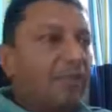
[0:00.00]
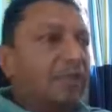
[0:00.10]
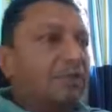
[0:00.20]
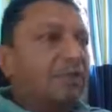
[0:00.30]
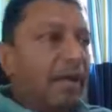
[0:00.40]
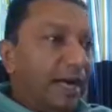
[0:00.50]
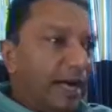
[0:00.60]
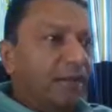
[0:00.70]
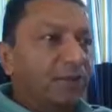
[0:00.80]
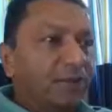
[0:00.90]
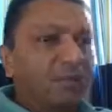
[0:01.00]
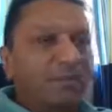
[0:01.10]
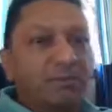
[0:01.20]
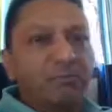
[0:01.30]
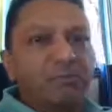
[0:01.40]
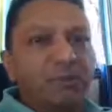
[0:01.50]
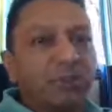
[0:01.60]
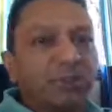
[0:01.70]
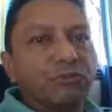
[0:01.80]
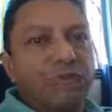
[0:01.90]
So I had to
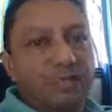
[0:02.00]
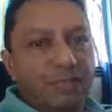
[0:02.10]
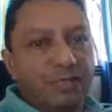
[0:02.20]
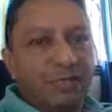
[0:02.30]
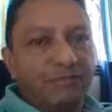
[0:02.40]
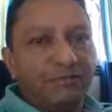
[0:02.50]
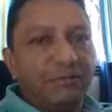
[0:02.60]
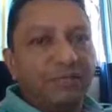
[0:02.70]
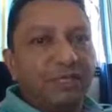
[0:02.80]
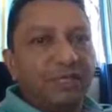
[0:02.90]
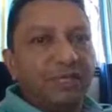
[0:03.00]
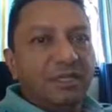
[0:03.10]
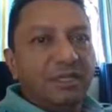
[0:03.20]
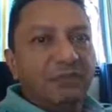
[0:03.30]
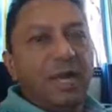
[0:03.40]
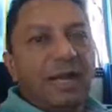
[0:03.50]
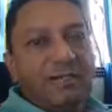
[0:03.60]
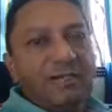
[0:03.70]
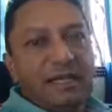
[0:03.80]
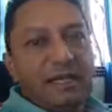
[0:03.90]
push myself to
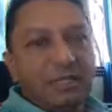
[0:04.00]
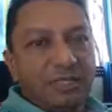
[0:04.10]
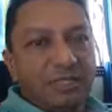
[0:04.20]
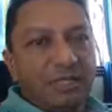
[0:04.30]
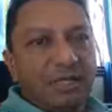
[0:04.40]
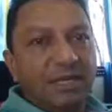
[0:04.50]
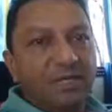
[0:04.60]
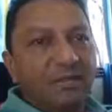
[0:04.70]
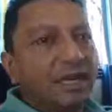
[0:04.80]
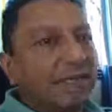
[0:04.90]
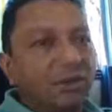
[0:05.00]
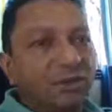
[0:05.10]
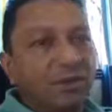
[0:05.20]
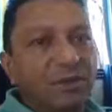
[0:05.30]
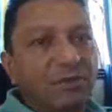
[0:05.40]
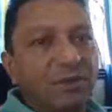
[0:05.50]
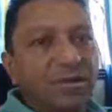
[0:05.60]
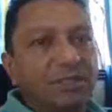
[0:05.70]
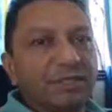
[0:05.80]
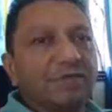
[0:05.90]
excel in my studies. That was the only
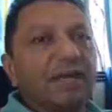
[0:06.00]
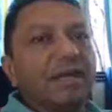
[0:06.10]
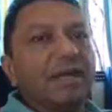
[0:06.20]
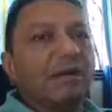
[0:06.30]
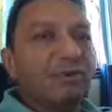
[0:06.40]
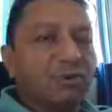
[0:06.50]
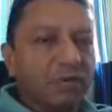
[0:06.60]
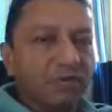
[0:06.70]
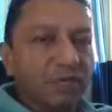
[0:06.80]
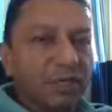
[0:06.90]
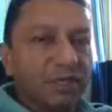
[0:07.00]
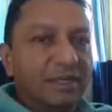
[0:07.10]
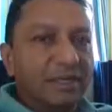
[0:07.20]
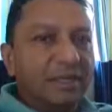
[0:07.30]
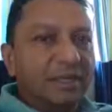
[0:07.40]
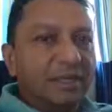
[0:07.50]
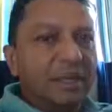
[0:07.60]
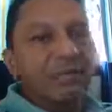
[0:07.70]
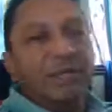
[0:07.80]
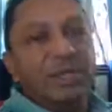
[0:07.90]
bridge to get out to the world
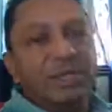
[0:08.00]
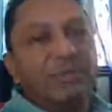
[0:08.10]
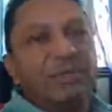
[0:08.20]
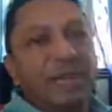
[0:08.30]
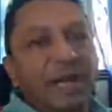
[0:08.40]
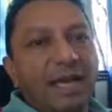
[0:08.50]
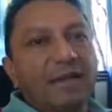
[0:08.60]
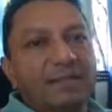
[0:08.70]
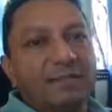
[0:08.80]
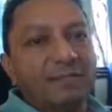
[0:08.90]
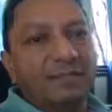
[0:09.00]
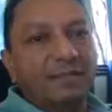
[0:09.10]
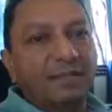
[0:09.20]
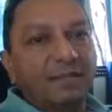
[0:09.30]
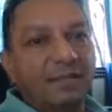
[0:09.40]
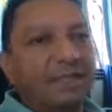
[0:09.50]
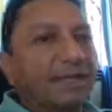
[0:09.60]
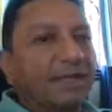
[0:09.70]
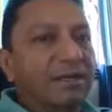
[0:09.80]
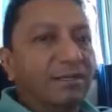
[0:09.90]
and be somebody else
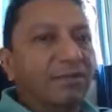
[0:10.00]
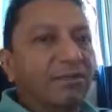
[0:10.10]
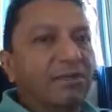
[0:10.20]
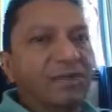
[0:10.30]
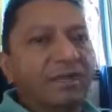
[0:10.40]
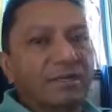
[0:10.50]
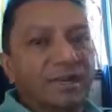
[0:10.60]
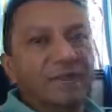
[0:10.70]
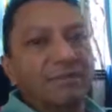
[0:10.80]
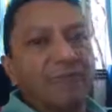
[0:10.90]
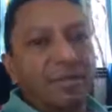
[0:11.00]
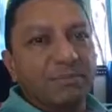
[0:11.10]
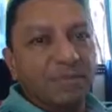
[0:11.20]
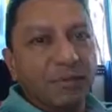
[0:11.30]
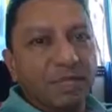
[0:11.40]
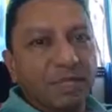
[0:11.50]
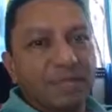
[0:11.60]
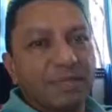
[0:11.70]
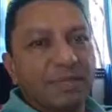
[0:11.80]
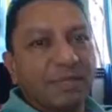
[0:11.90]
than to be stricken by the
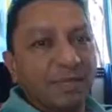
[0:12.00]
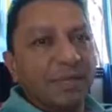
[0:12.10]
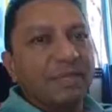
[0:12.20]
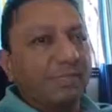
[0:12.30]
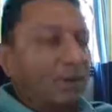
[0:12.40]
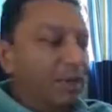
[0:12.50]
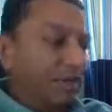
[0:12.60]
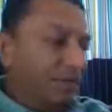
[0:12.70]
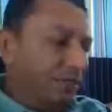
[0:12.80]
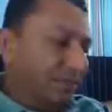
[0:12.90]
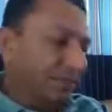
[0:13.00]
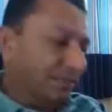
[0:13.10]
poverty in the plantation.